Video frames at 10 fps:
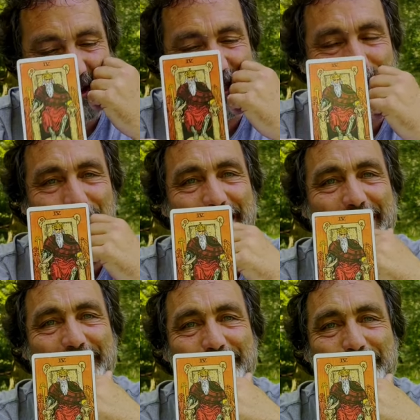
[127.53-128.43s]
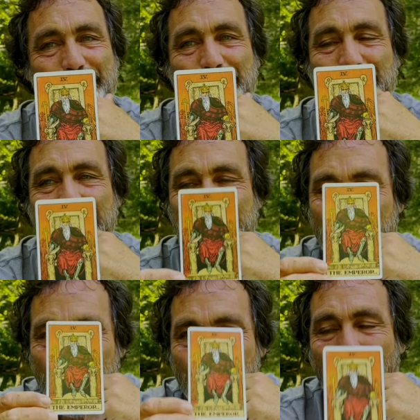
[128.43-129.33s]
this week. There's a
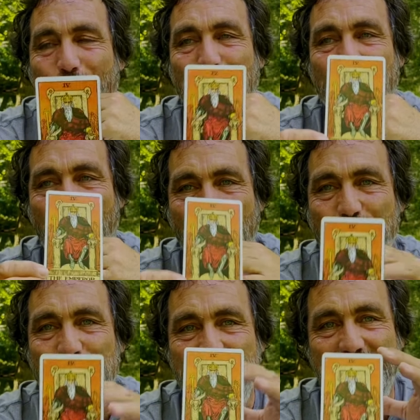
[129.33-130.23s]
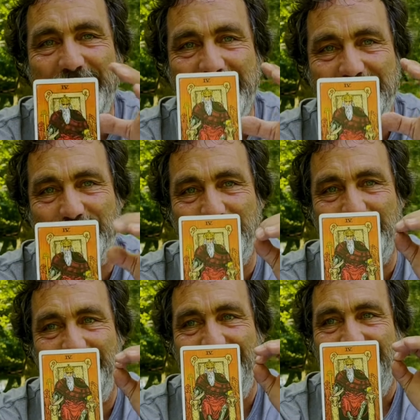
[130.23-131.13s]
lot of owning this
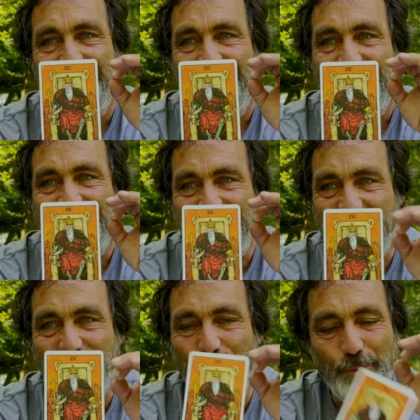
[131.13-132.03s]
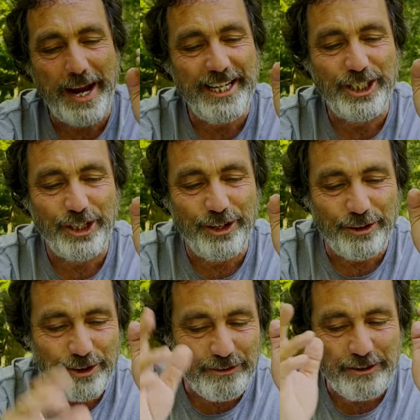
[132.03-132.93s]
situation
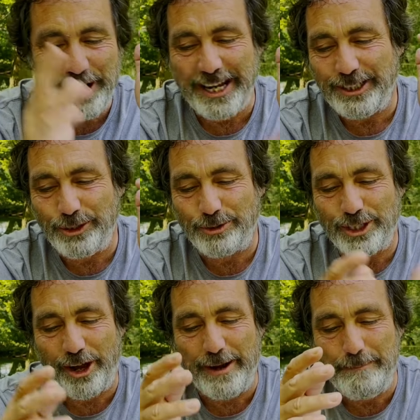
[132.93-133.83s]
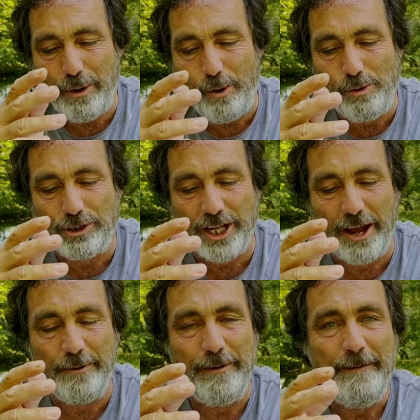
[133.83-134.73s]
on your financial side, but
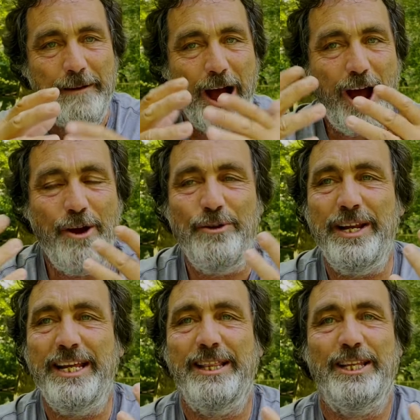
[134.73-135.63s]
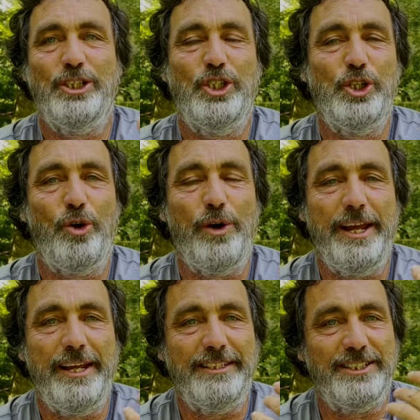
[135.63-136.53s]
also owning the
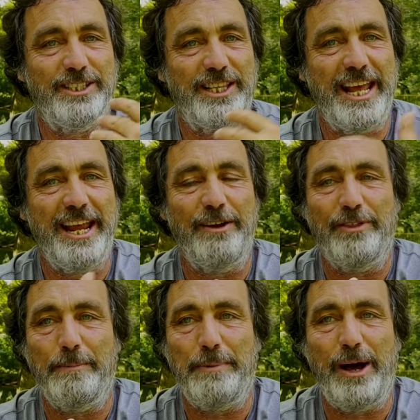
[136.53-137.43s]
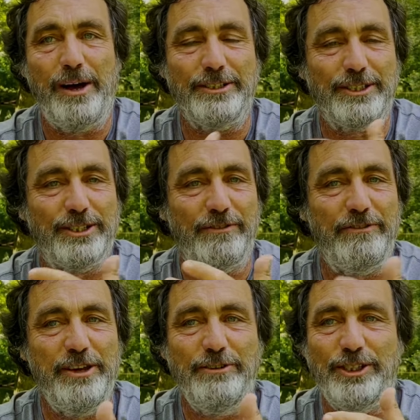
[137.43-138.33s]
joyous thing of the past to
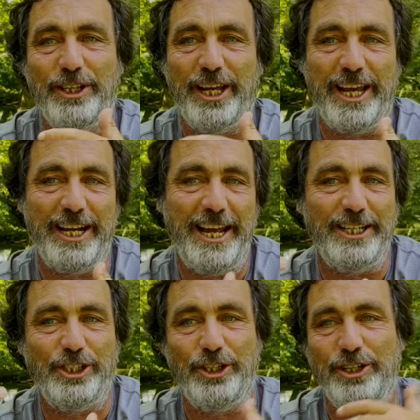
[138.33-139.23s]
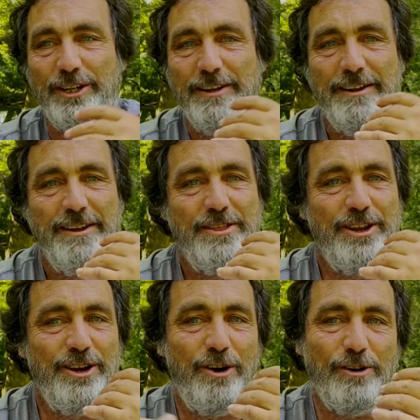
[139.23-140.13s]
future, the connection,
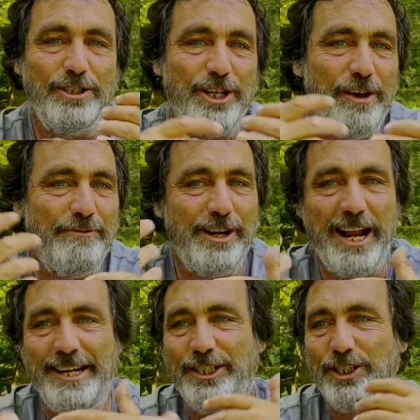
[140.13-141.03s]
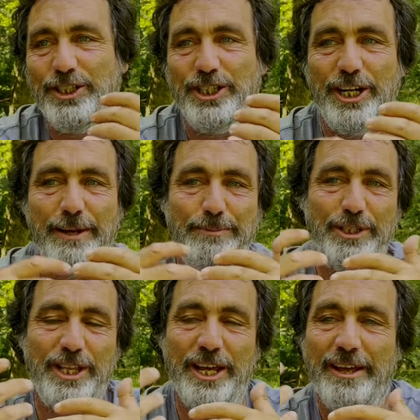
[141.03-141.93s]
the long-term
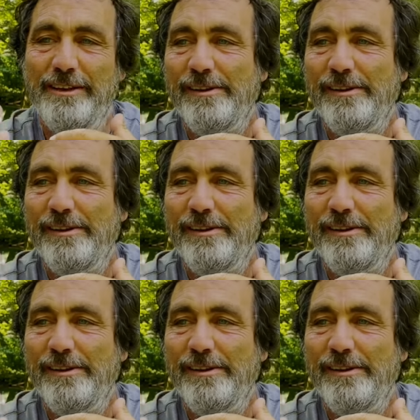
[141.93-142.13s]
relationships, the